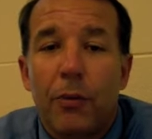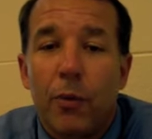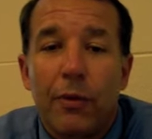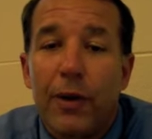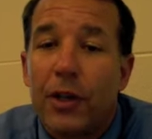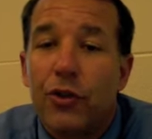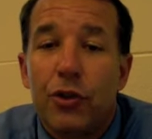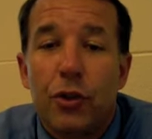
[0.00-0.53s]
We've
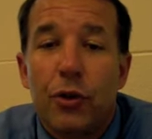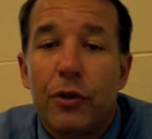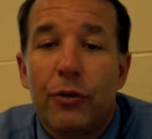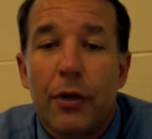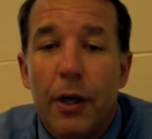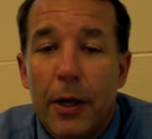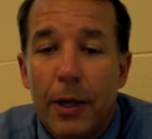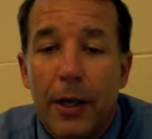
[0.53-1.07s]
had students
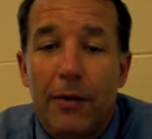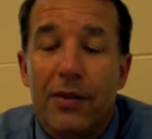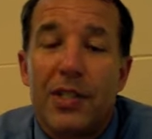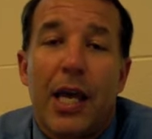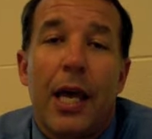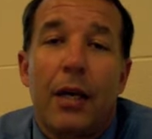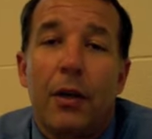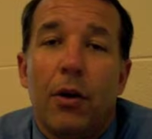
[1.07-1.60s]
give us
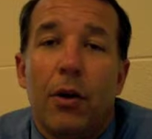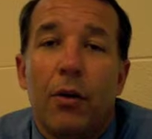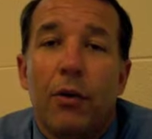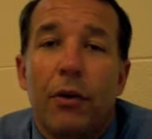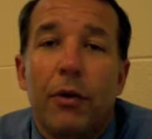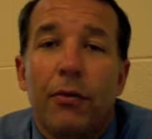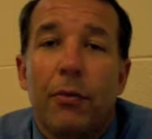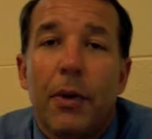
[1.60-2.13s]
anecdotal
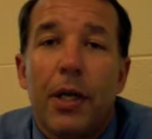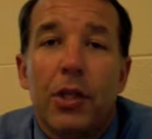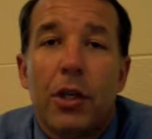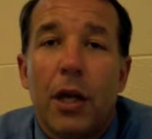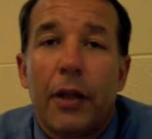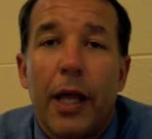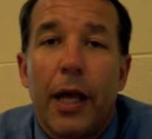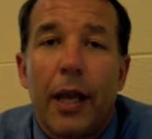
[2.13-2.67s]
information
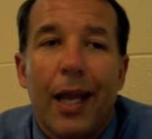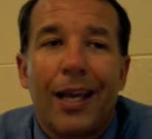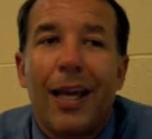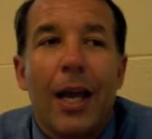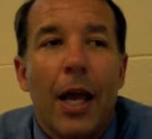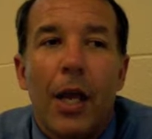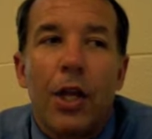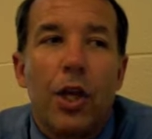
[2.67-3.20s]
on that, like,
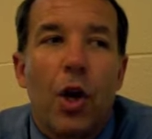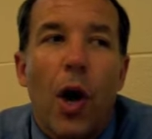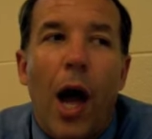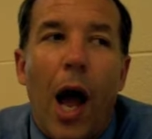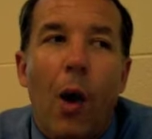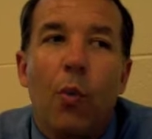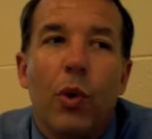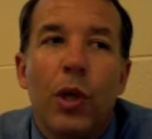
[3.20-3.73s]
you know,
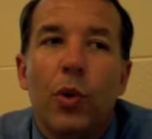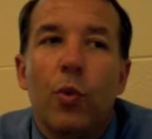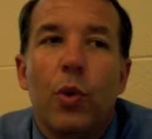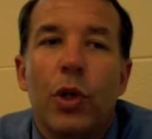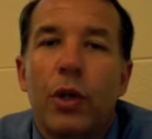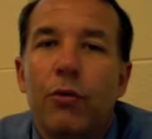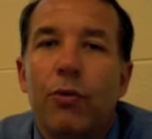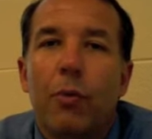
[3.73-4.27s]
I really
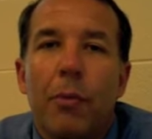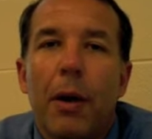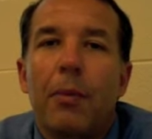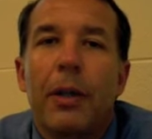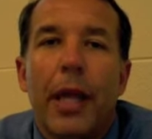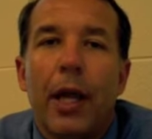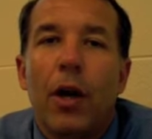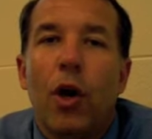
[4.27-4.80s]
wouldn't have remembered
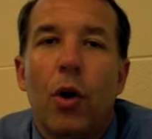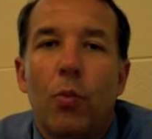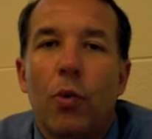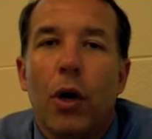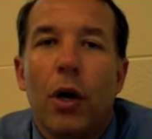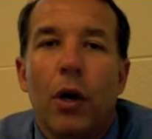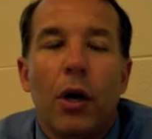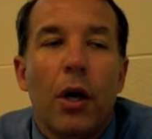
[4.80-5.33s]
that homework.